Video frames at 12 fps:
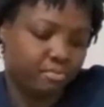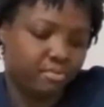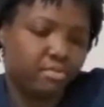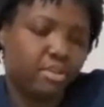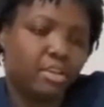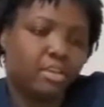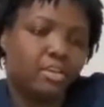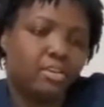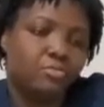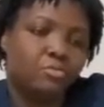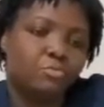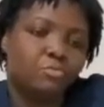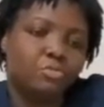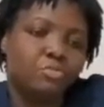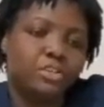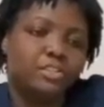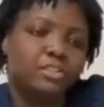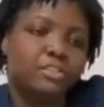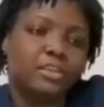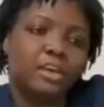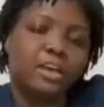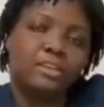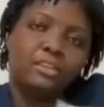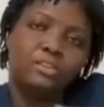Okay, if you put dressing there
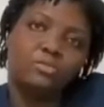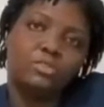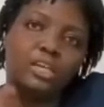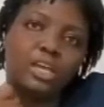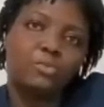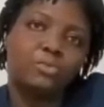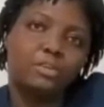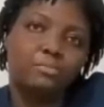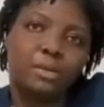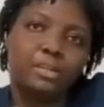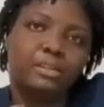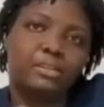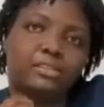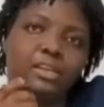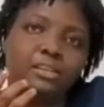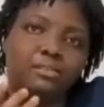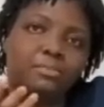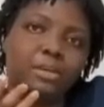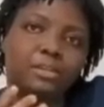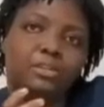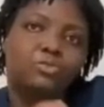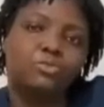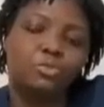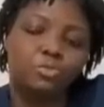and then you tie with a bandage, that bandage
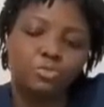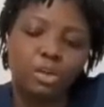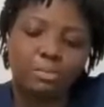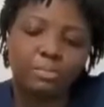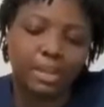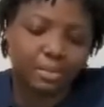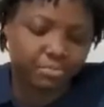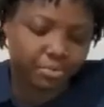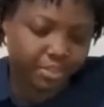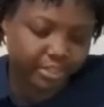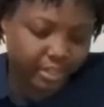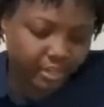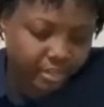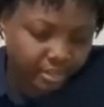will also apply pressure